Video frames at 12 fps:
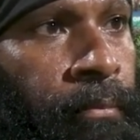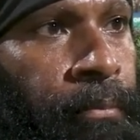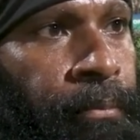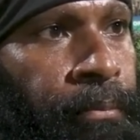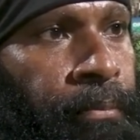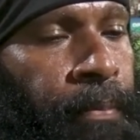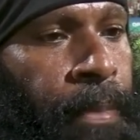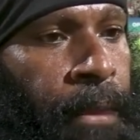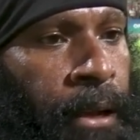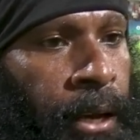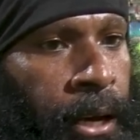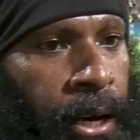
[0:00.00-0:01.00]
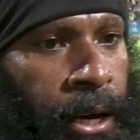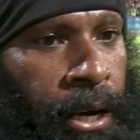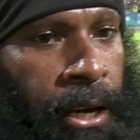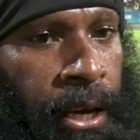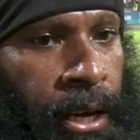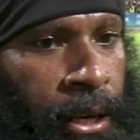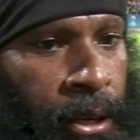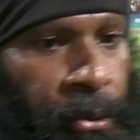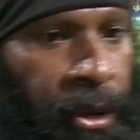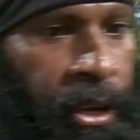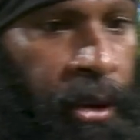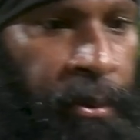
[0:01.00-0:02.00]
to date. Oh, yeah,
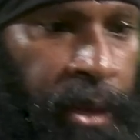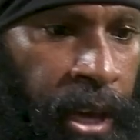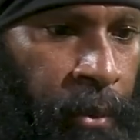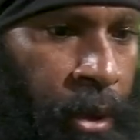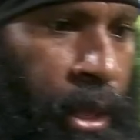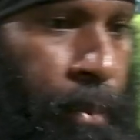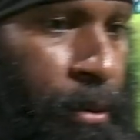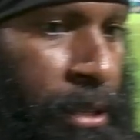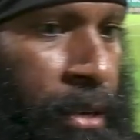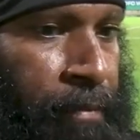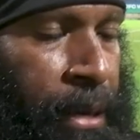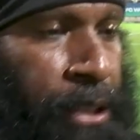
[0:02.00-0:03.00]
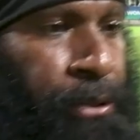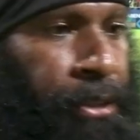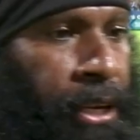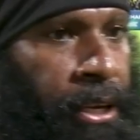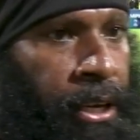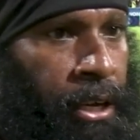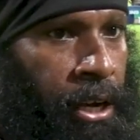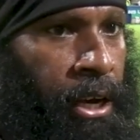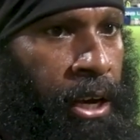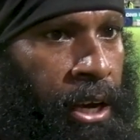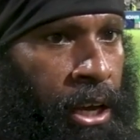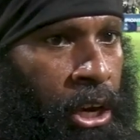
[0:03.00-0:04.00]
we, we came with a positive mind today.
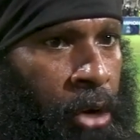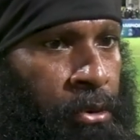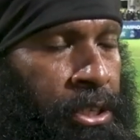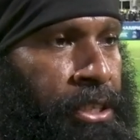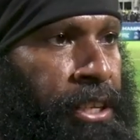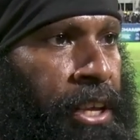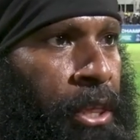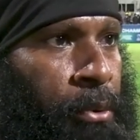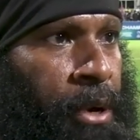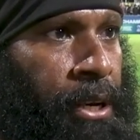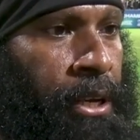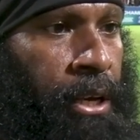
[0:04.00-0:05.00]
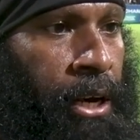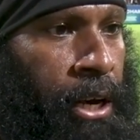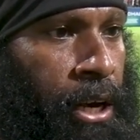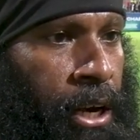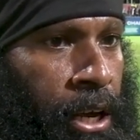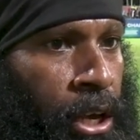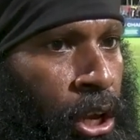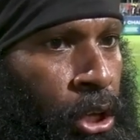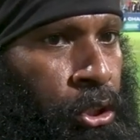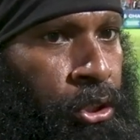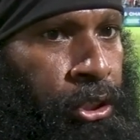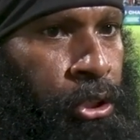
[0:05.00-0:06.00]
Uh, we just needed the win uh,
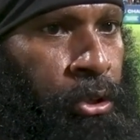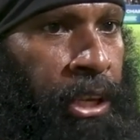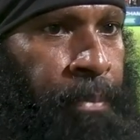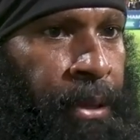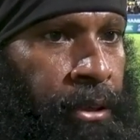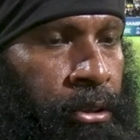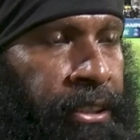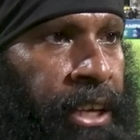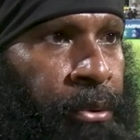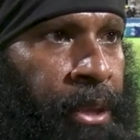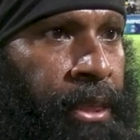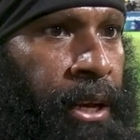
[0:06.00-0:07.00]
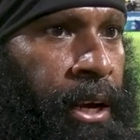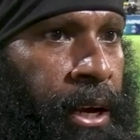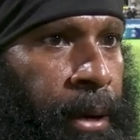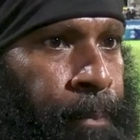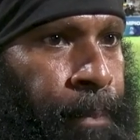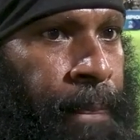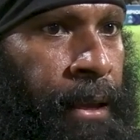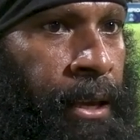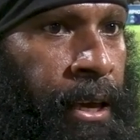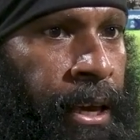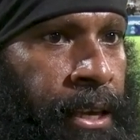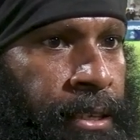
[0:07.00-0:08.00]
just to keep in contact with um,
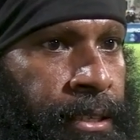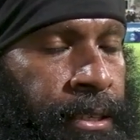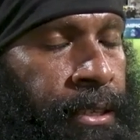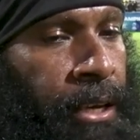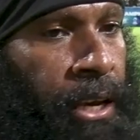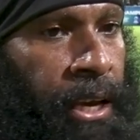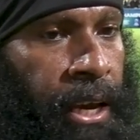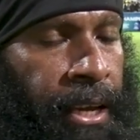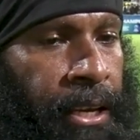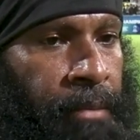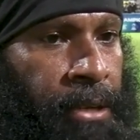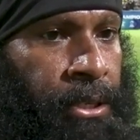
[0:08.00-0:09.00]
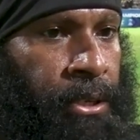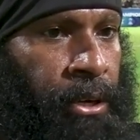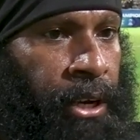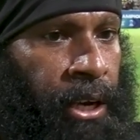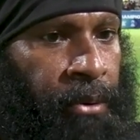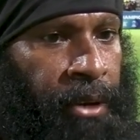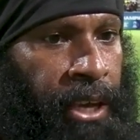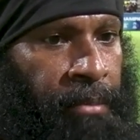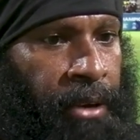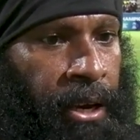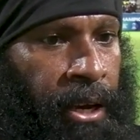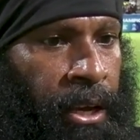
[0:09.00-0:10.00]
AS Academy. So uh, we
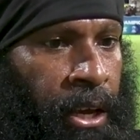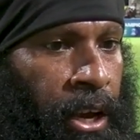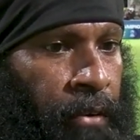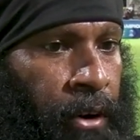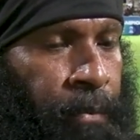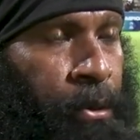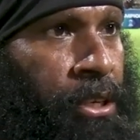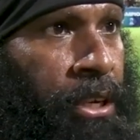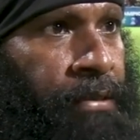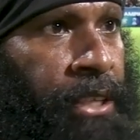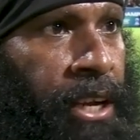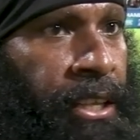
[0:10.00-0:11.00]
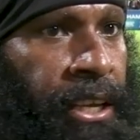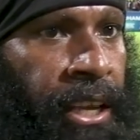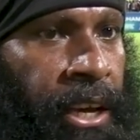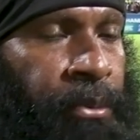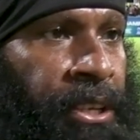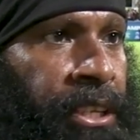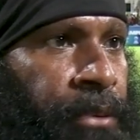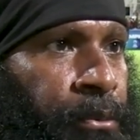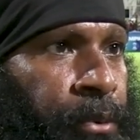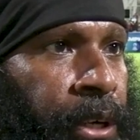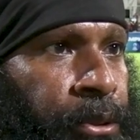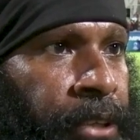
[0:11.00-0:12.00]
came here for a positive start and yeah, we did
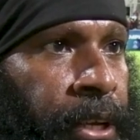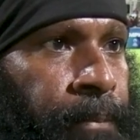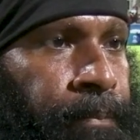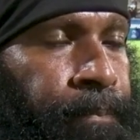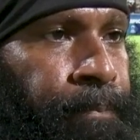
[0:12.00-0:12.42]
well today.